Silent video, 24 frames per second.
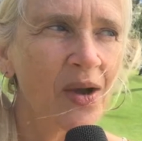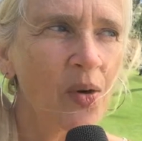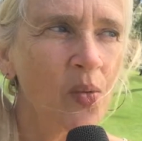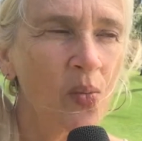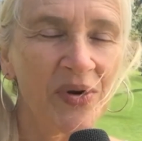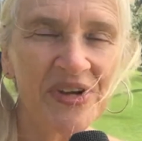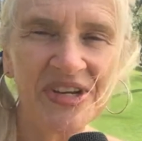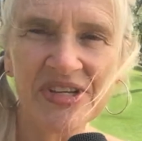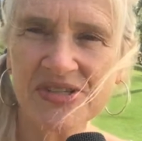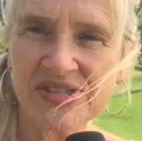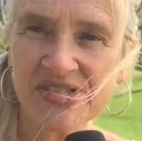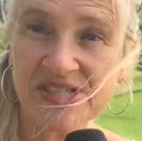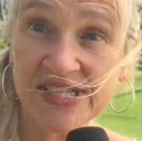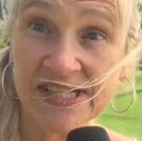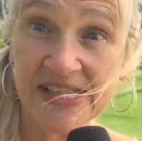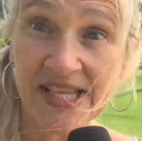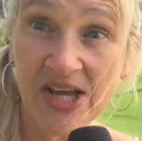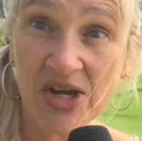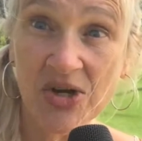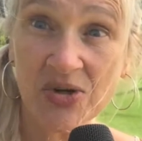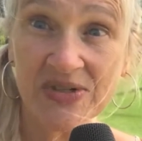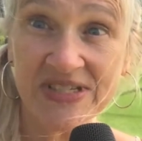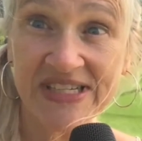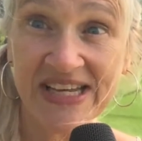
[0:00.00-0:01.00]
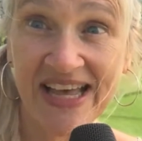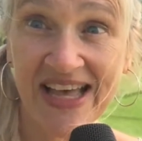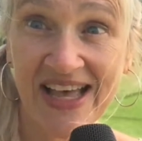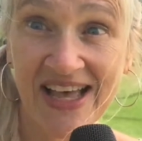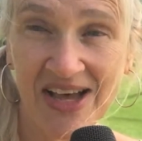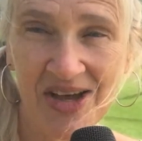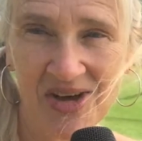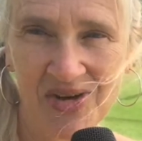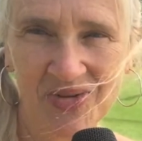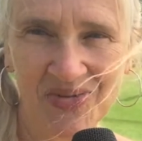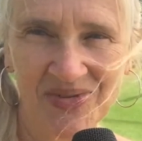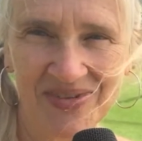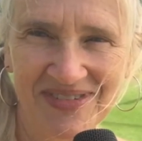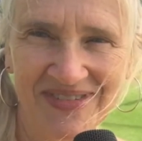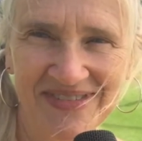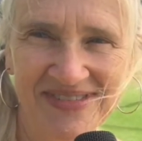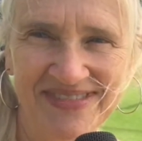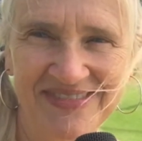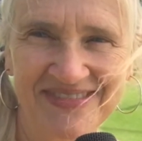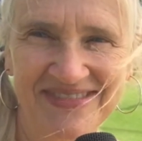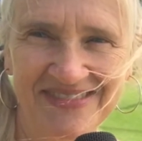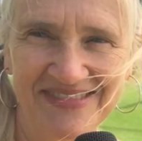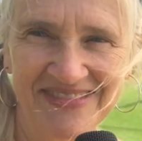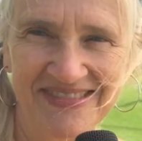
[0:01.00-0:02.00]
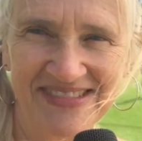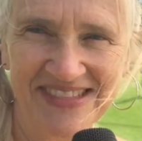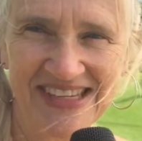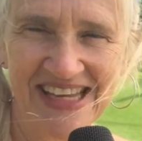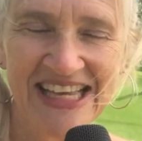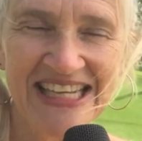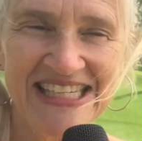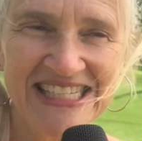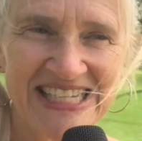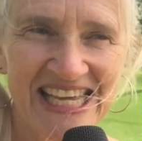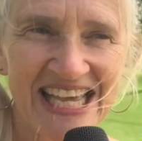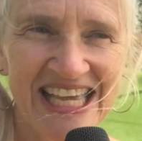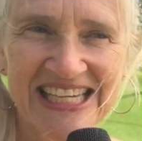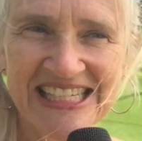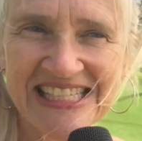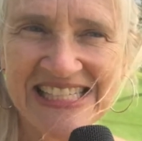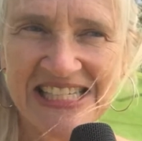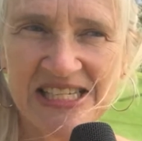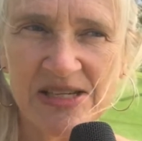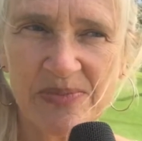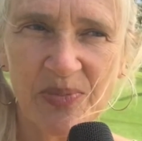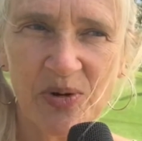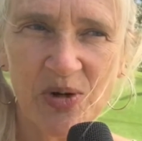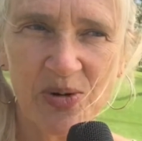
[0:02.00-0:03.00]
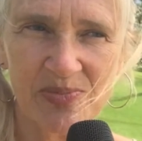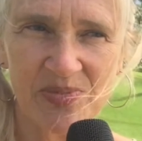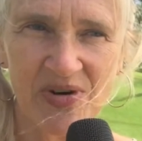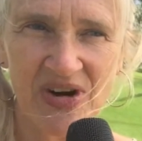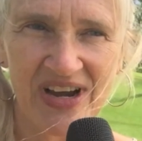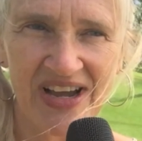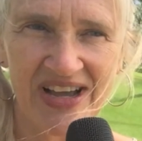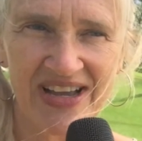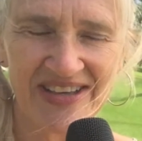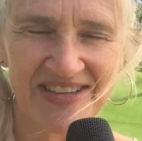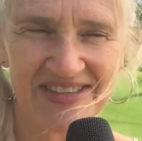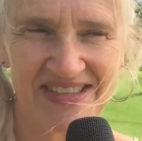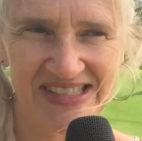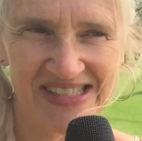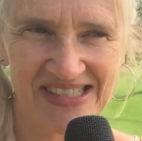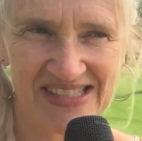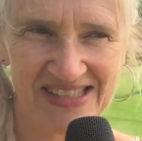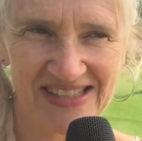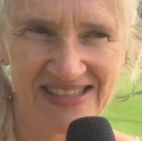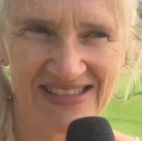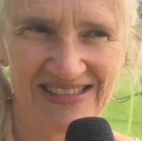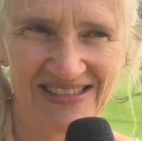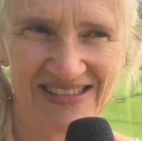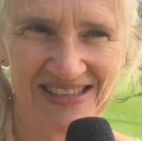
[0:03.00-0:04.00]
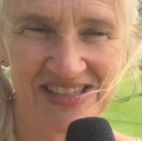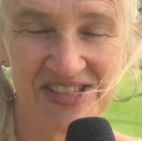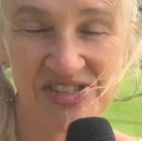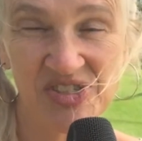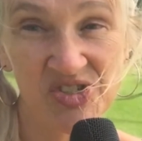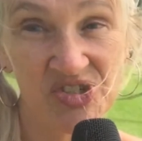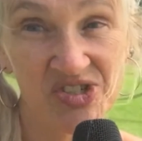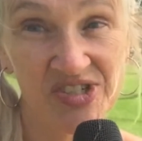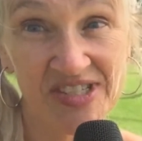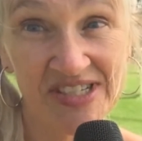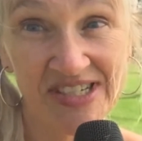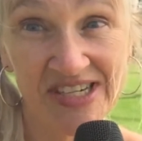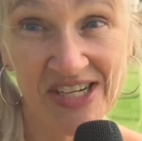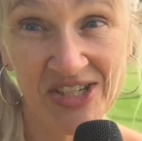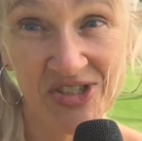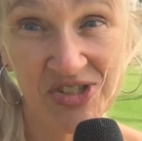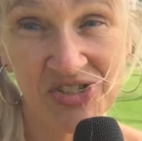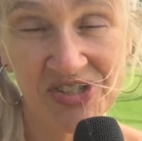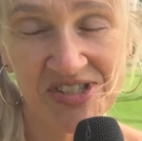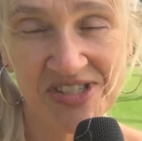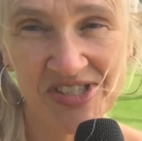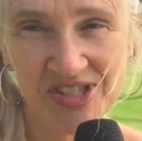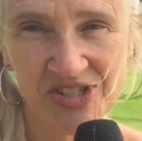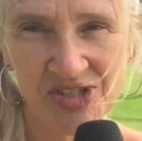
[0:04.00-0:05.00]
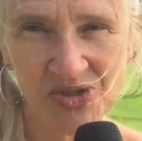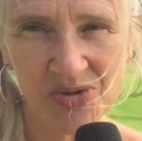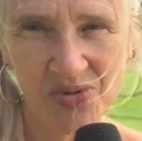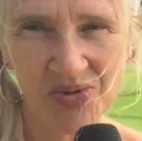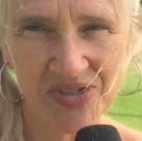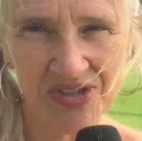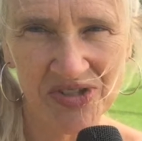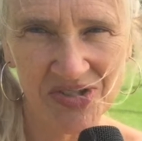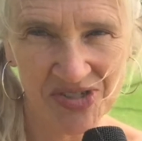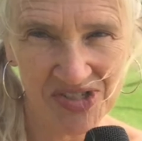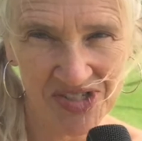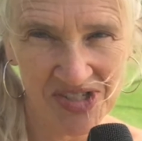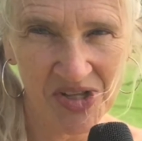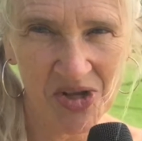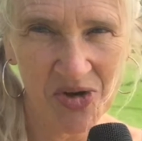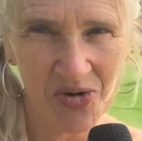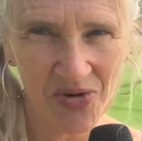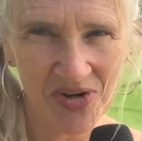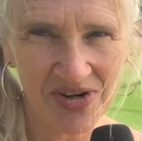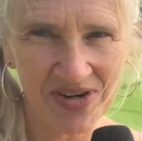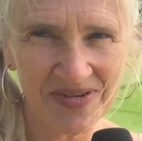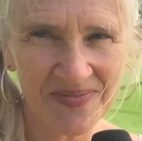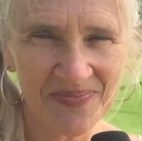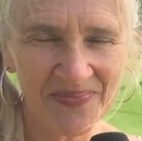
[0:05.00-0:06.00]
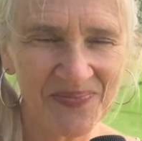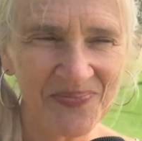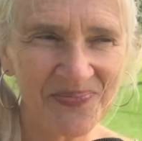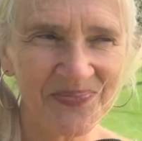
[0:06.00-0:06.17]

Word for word: When you slow down and take deeper breaths, because you just naturally do when you're slower,